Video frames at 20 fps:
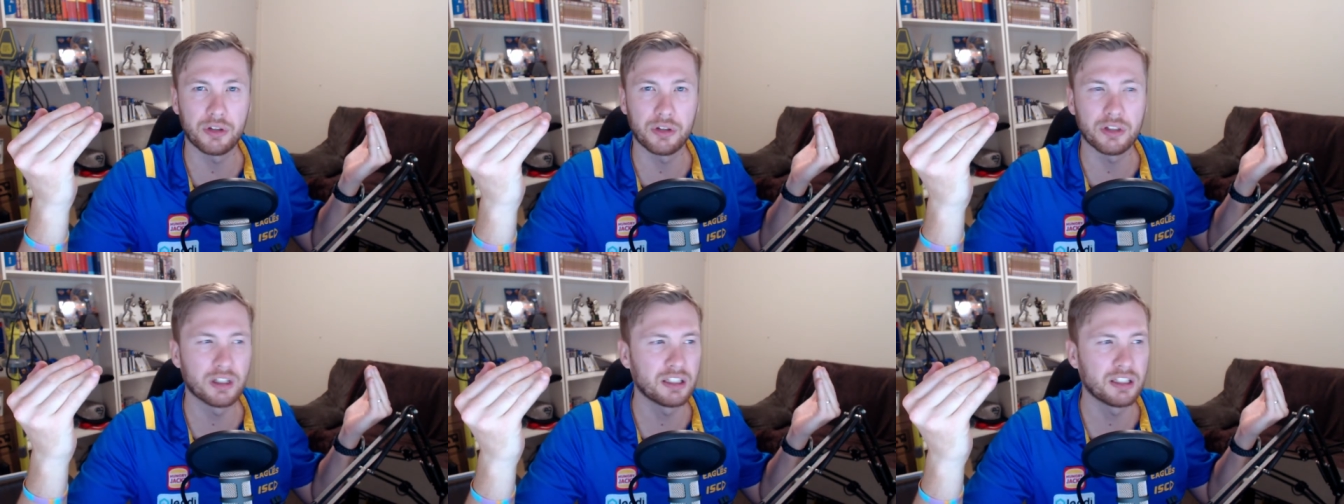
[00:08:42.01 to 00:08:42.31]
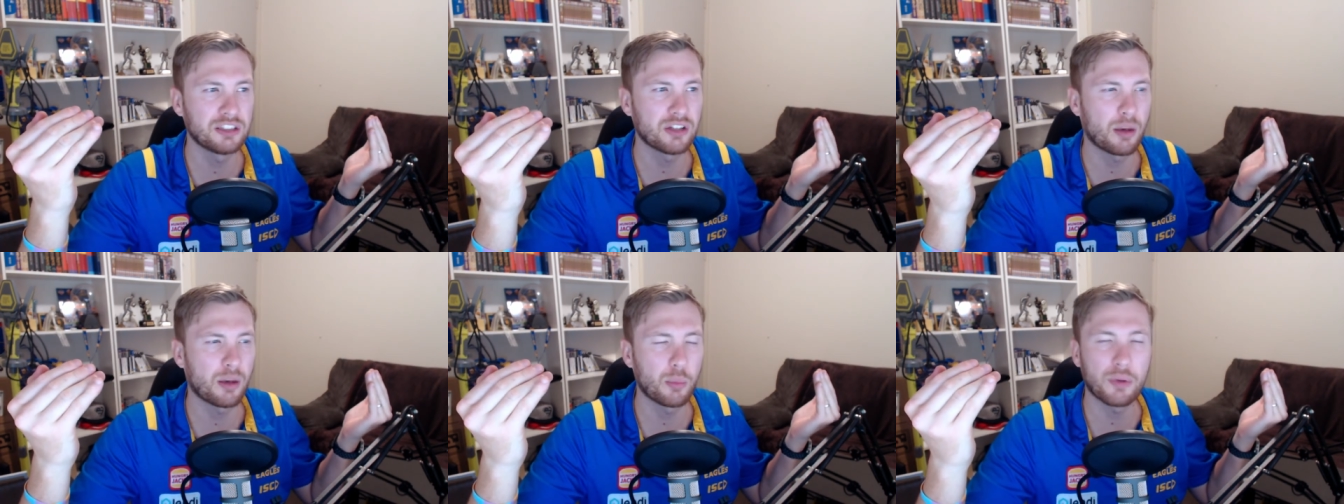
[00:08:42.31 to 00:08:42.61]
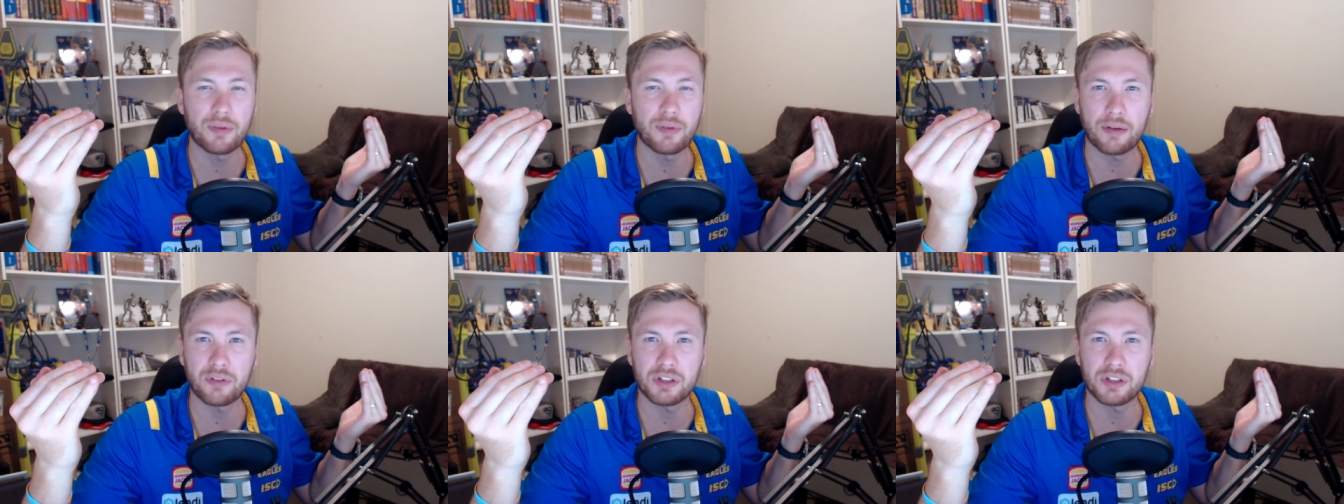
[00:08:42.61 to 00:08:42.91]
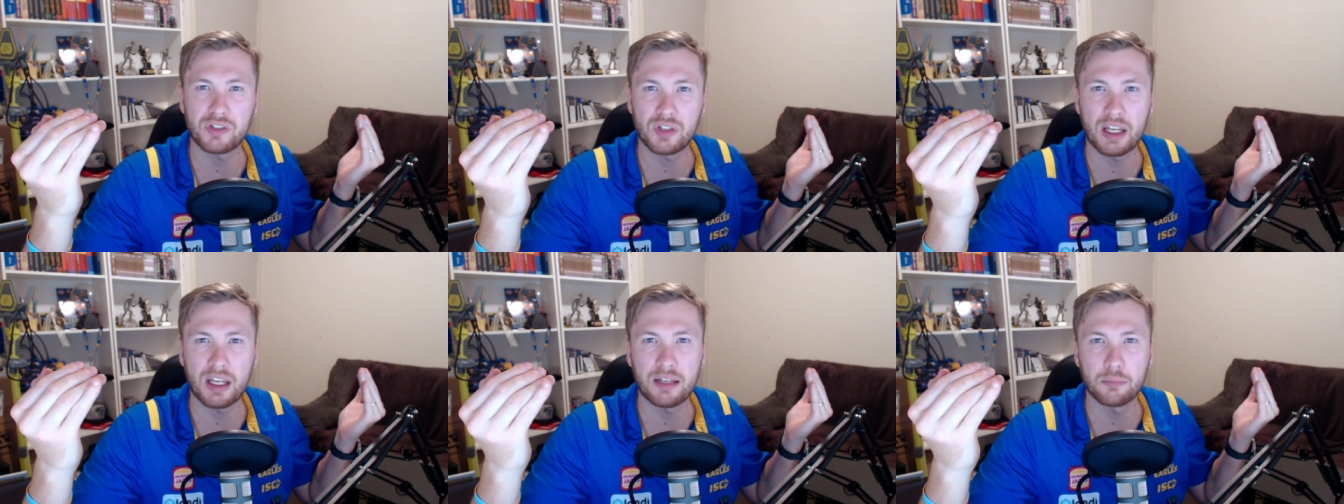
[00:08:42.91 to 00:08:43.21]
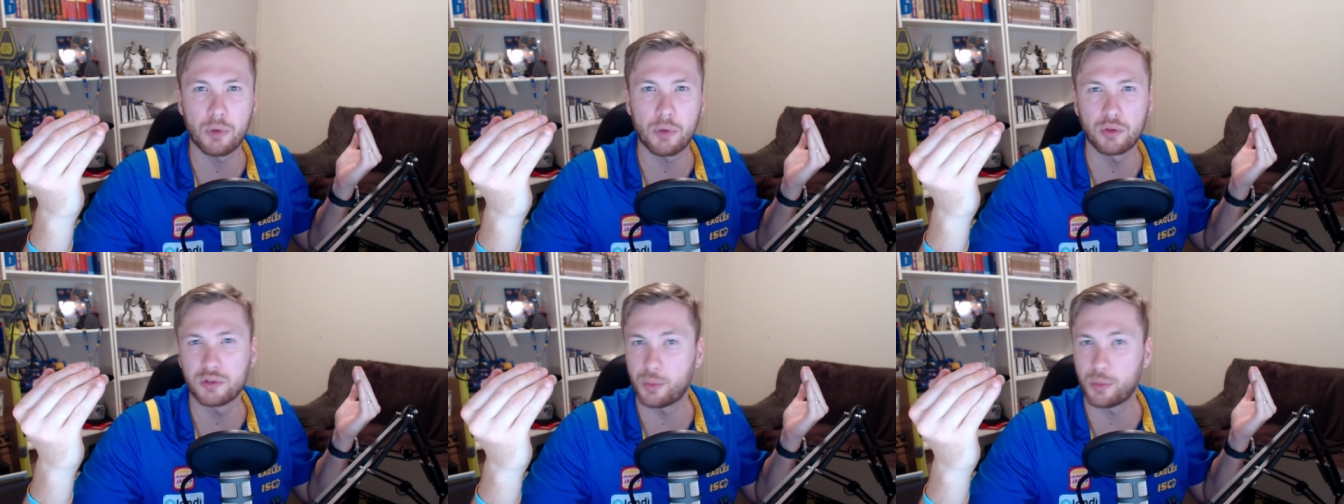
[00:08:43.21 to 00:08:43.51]
The only time we've ever seen
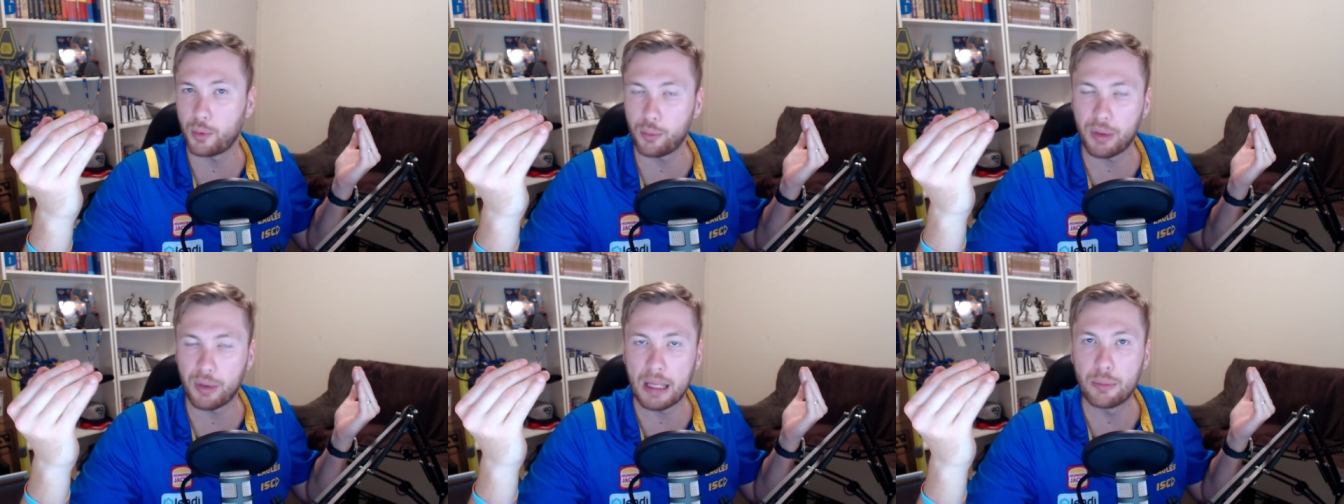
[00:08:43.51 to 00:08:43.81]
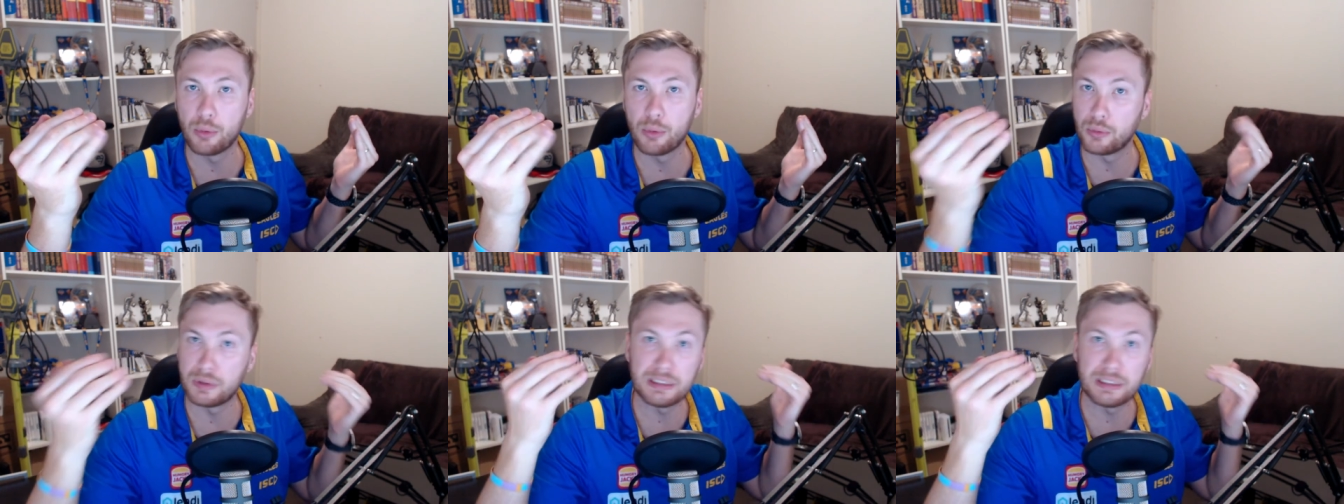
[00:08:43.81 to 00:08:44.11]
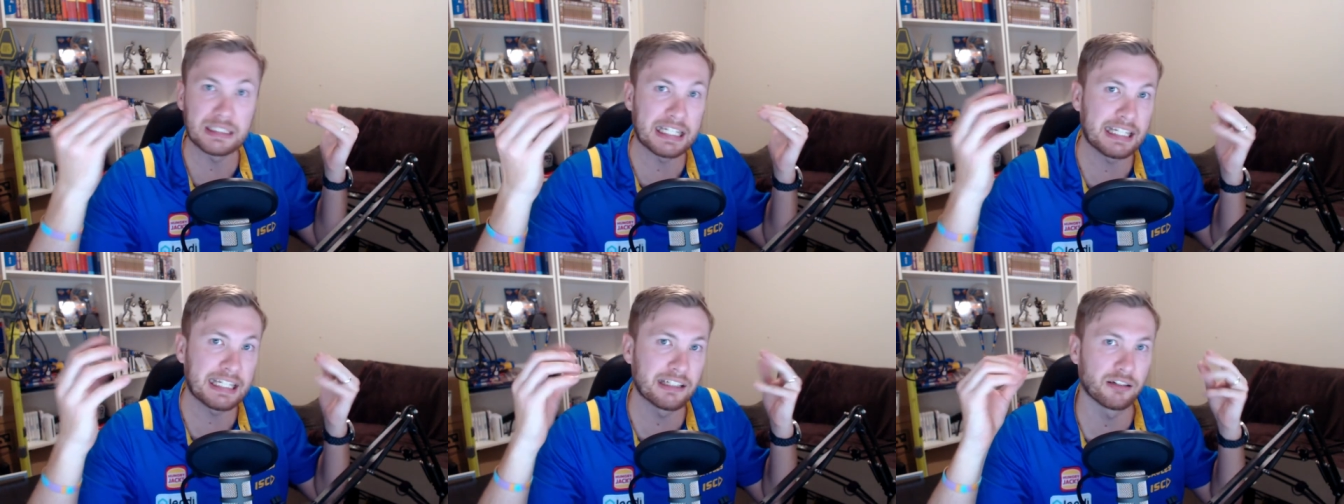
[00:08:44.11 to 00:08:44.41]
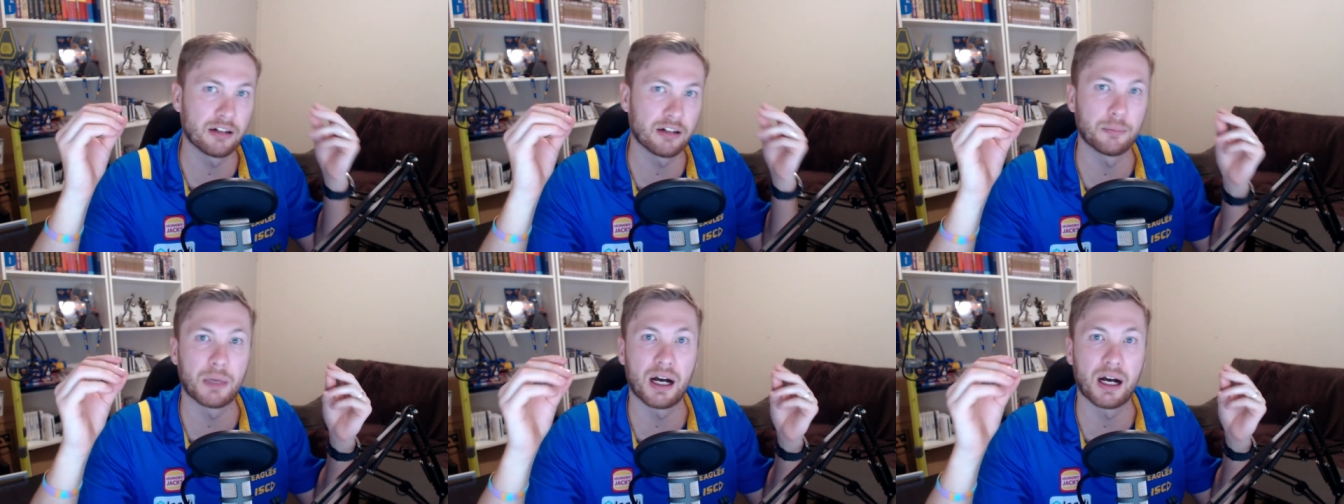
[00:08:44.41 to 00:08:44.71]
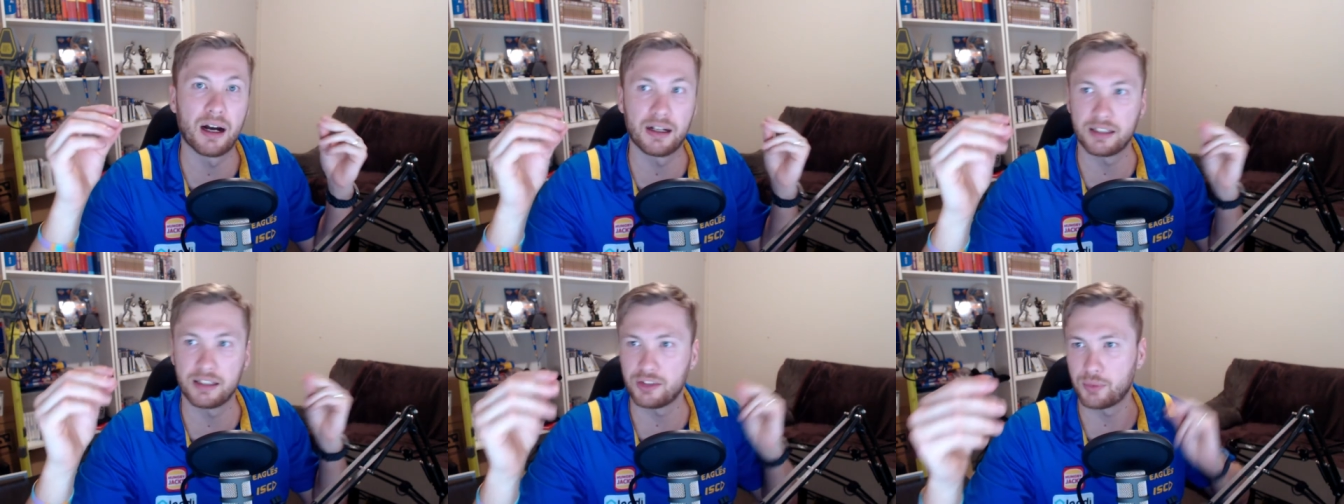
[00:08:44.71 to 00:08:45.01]
multiple people near a
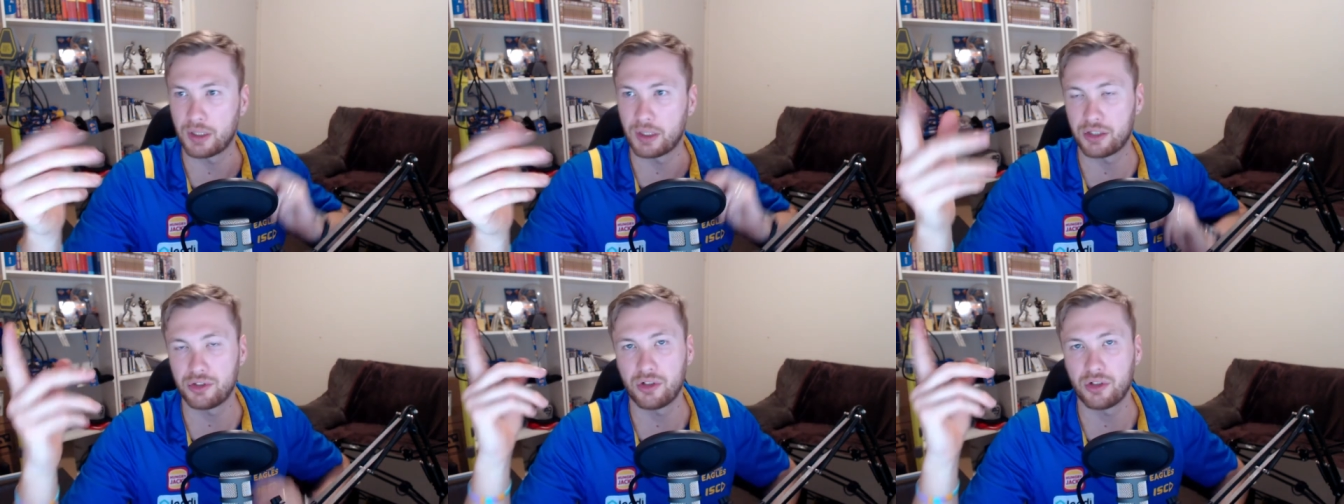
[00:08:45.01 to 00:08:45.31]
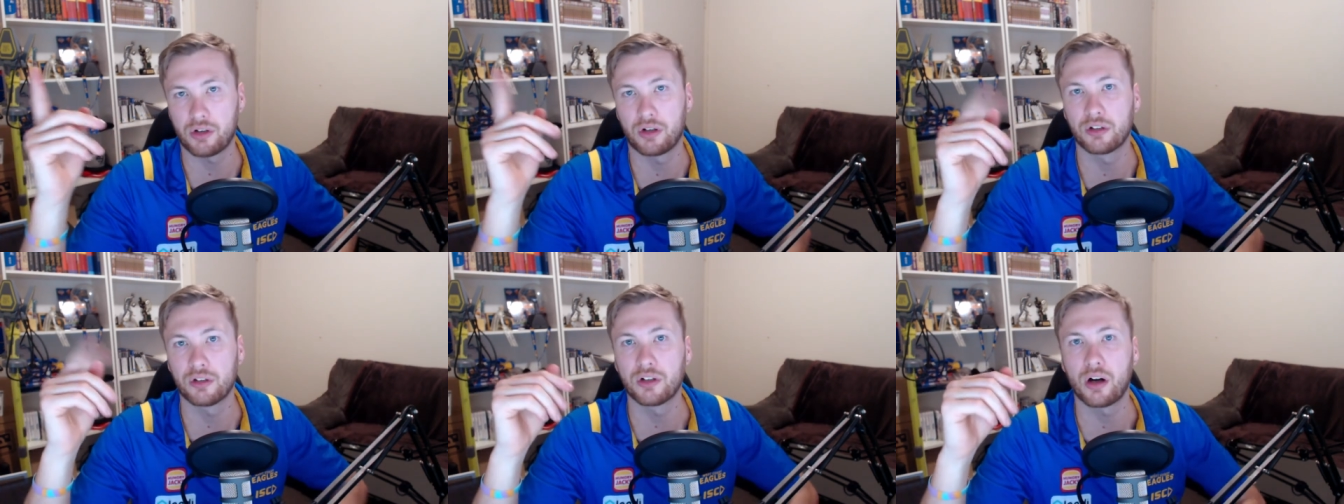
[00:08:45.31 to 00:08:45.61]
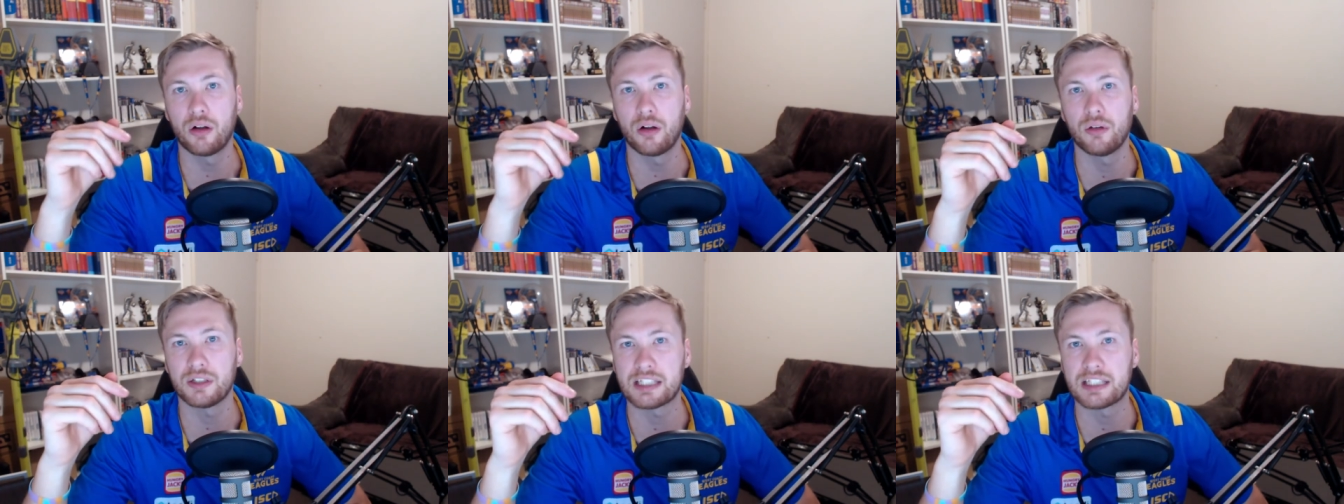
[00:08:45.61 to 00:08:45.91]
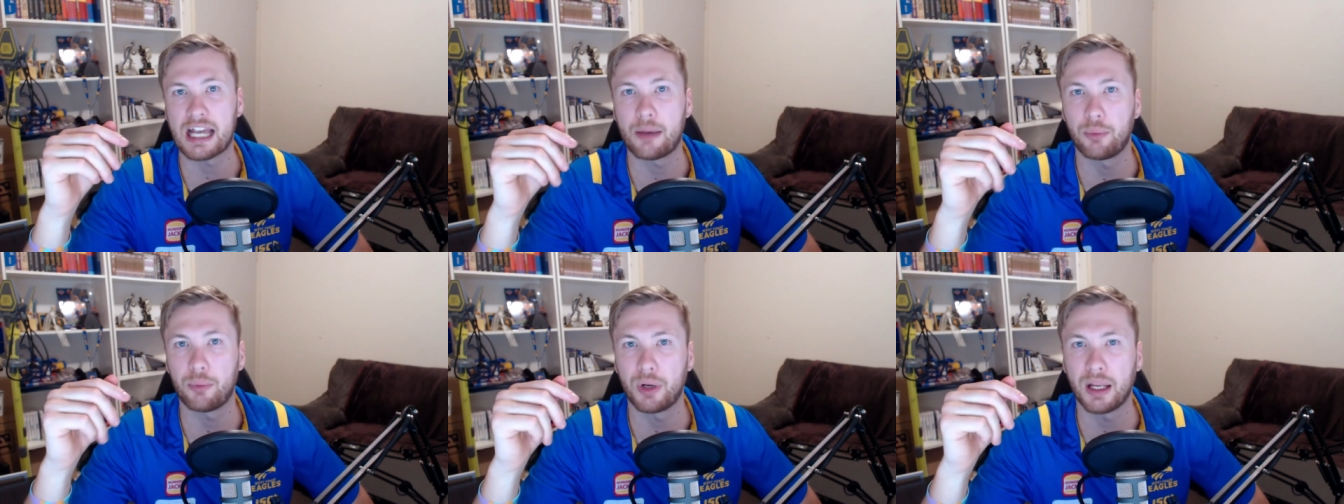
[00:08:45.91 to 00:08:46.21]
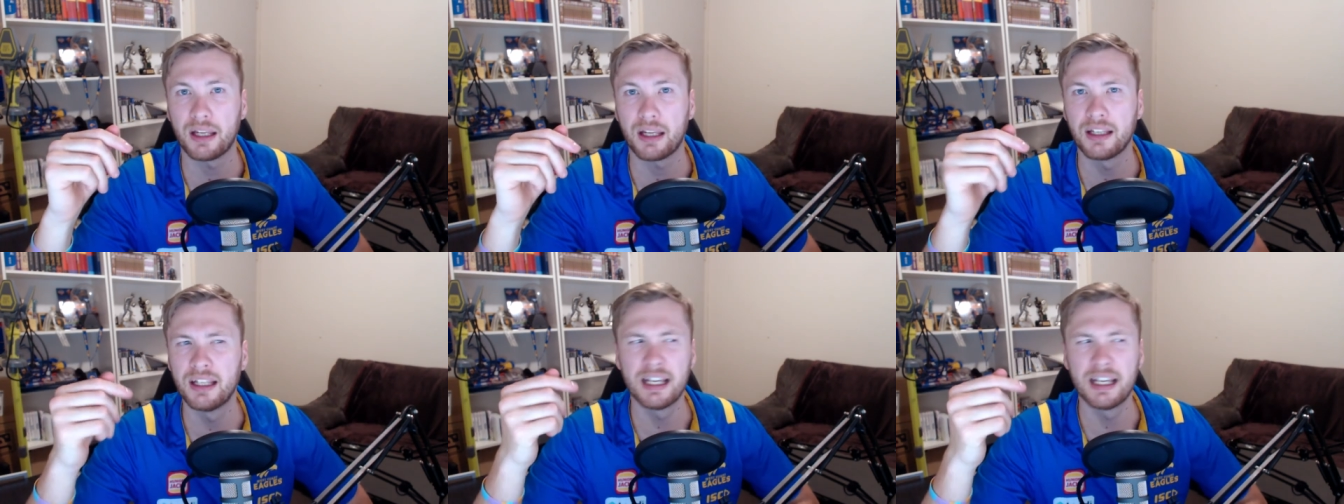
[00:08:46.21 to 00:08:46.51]
mark is when a shot on goal is happening,